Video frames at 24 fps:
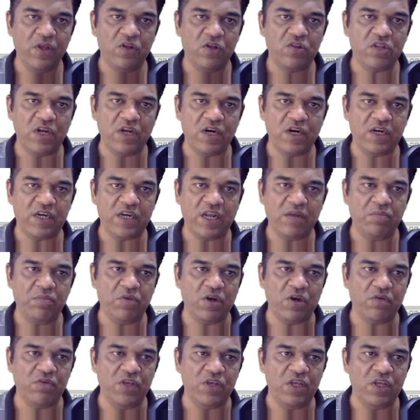Third time
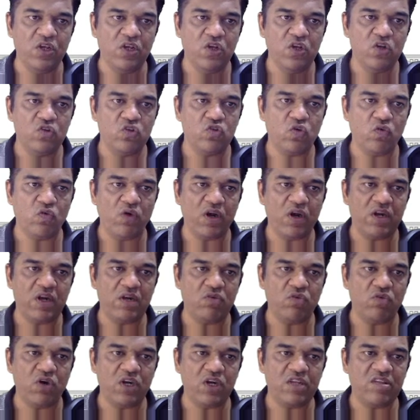Ravi. So
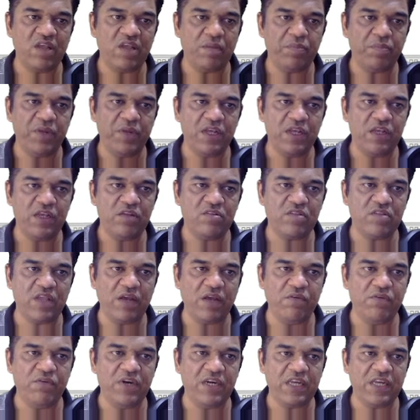what is happening is
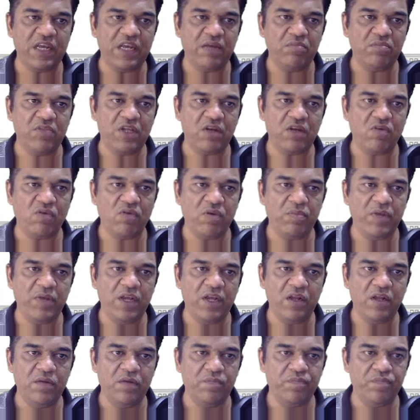every time there will be
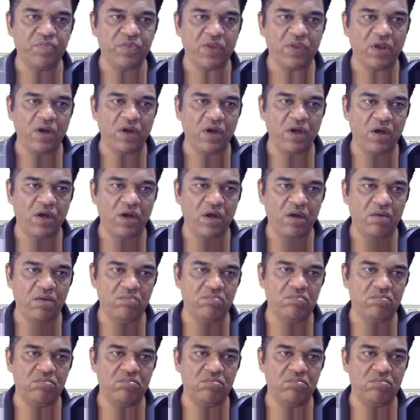a